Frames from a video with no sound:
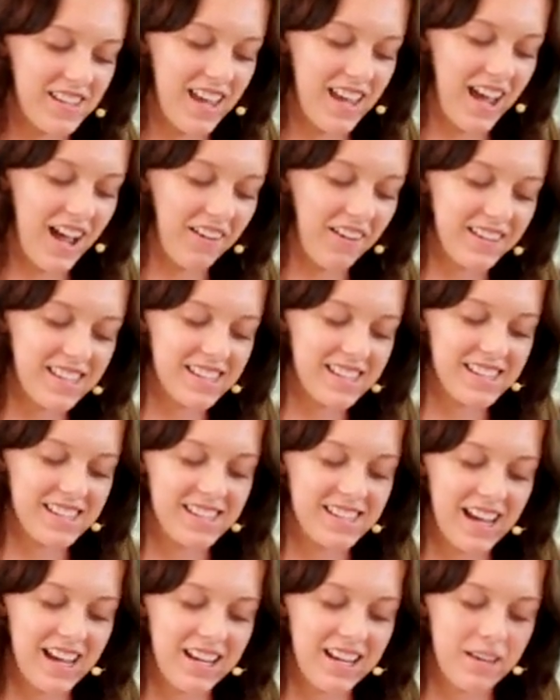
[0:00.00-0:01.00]
How can
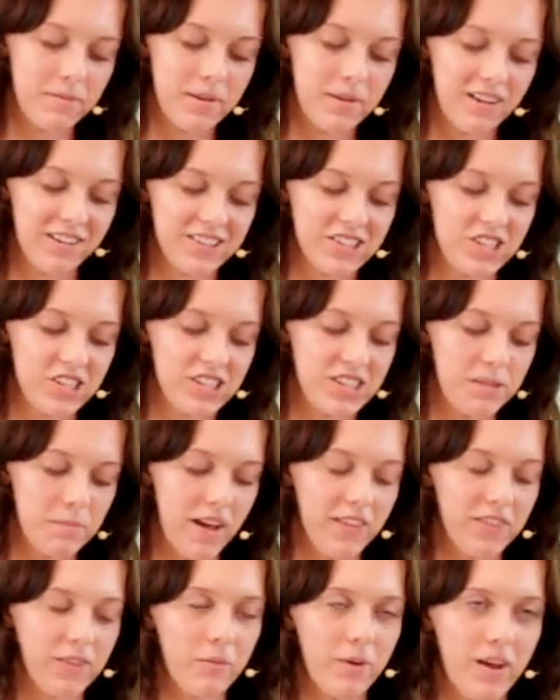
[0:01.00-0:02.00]
society be conscious
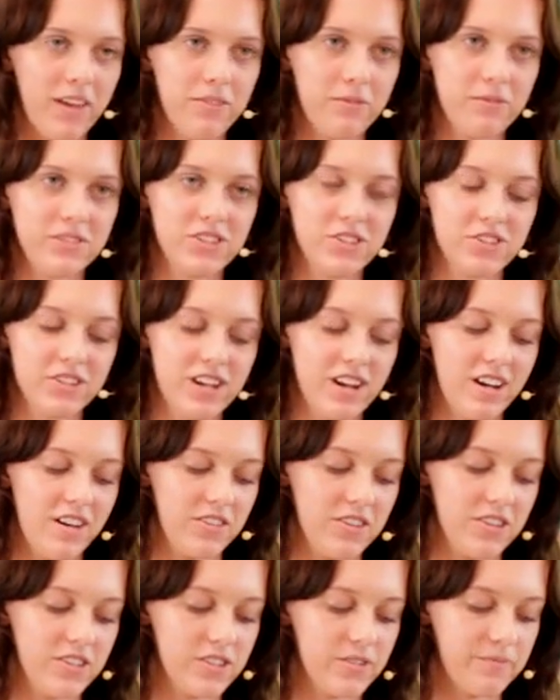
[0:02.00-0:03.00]
about the way we treat
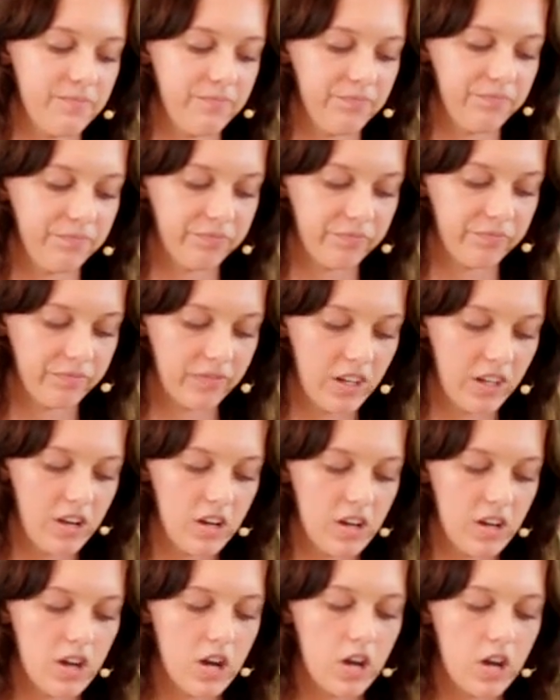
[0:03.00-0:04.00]
others?
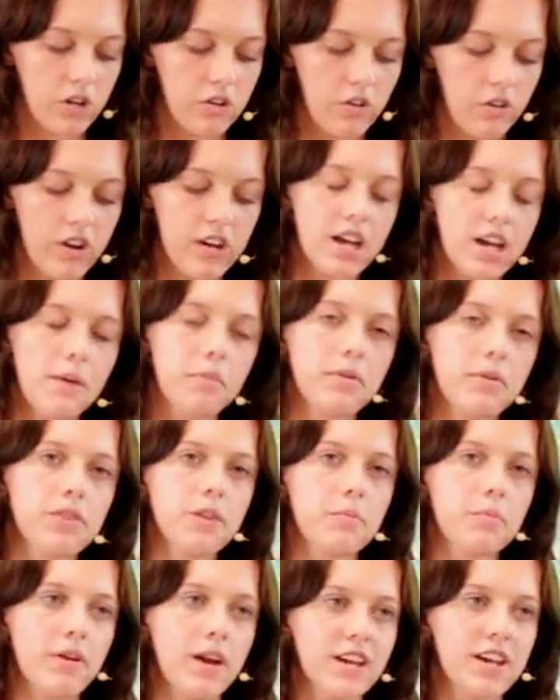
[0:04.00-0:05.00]
Growing up with
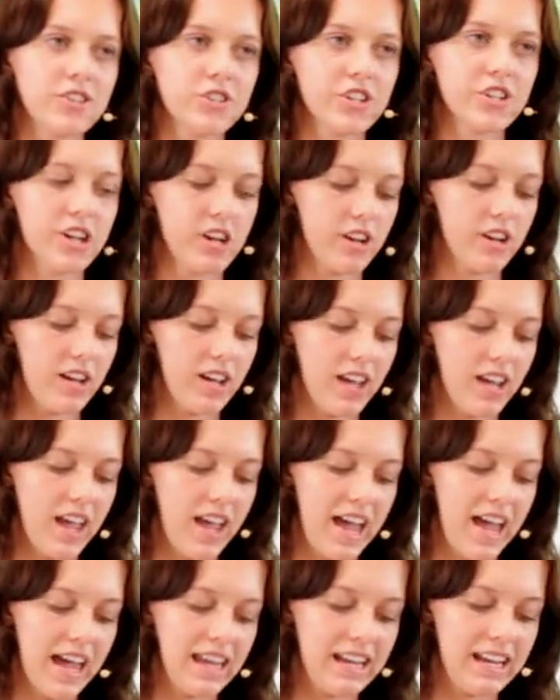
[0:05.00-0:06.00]
the pressure
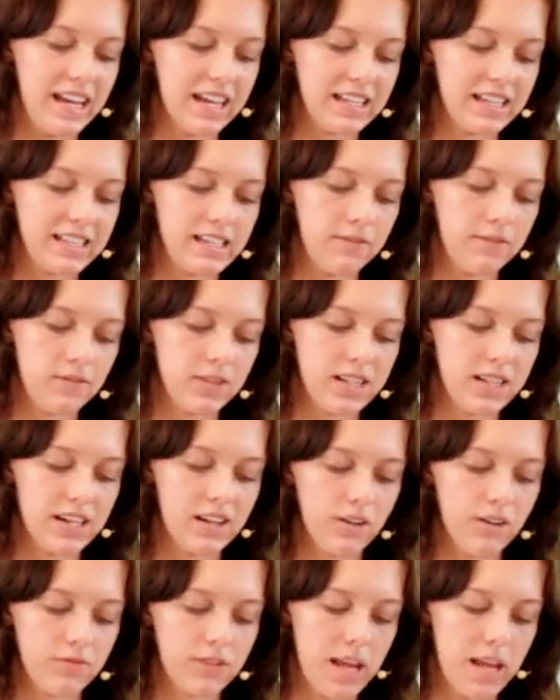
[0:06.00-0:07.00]
and
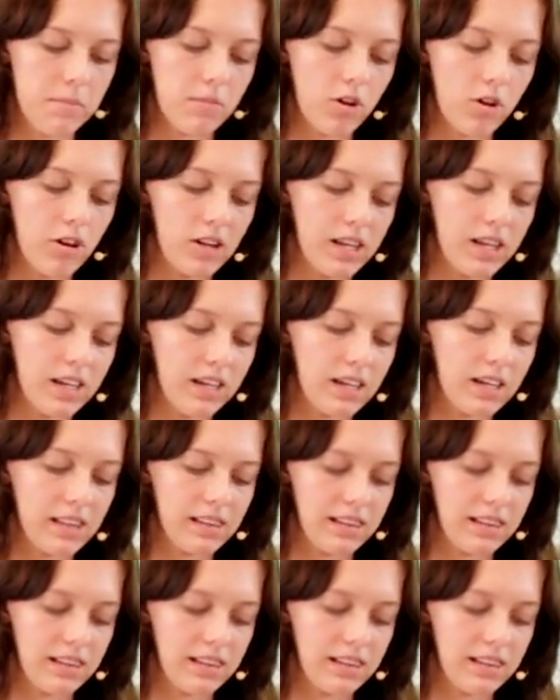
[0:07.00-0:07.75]
negativity of name-calling,